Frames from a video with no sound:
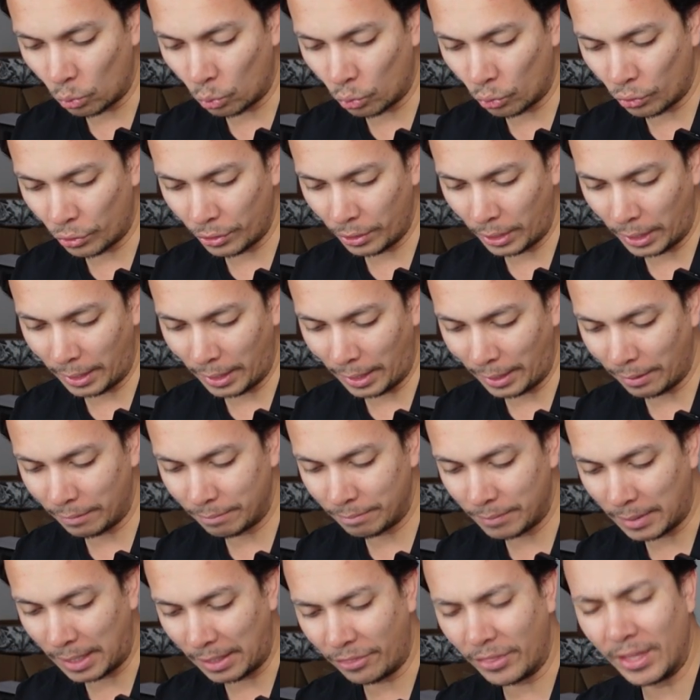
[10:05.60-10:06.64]
Warrior.
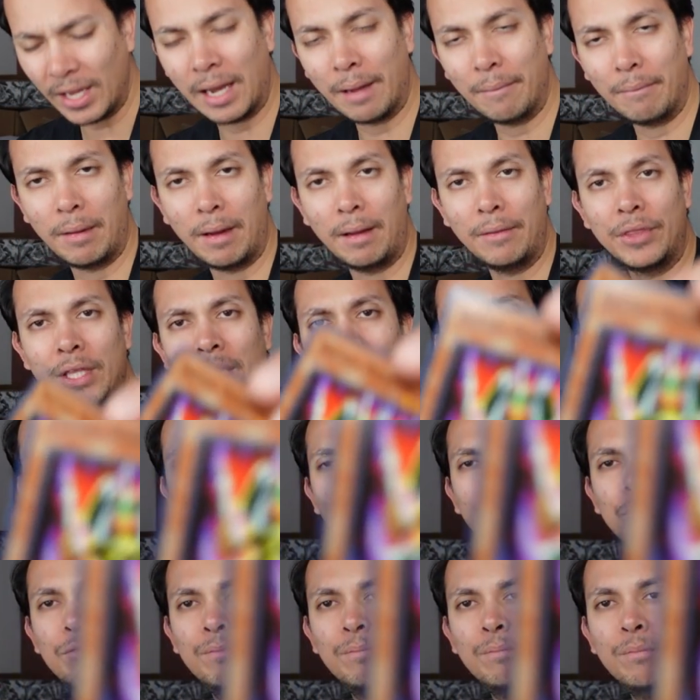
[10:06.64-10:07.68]
I, I think I, I, think I
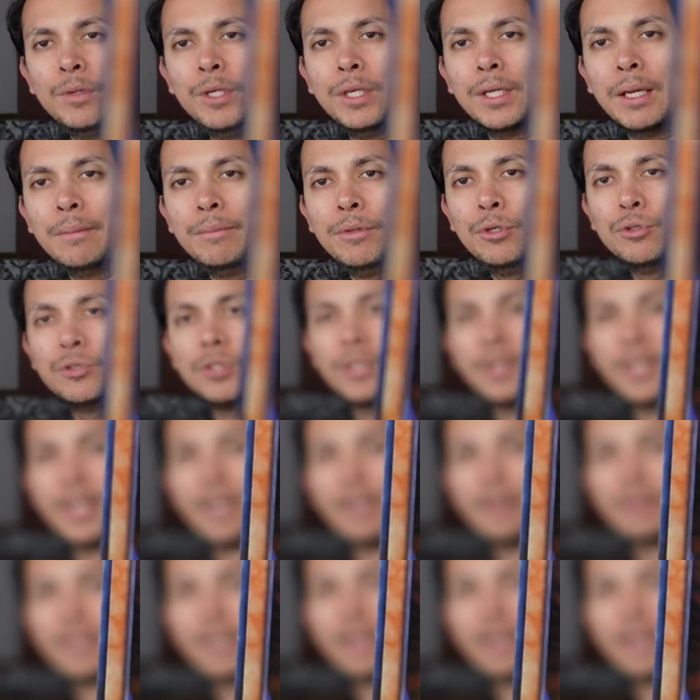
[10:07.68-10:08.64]
remember him using that. I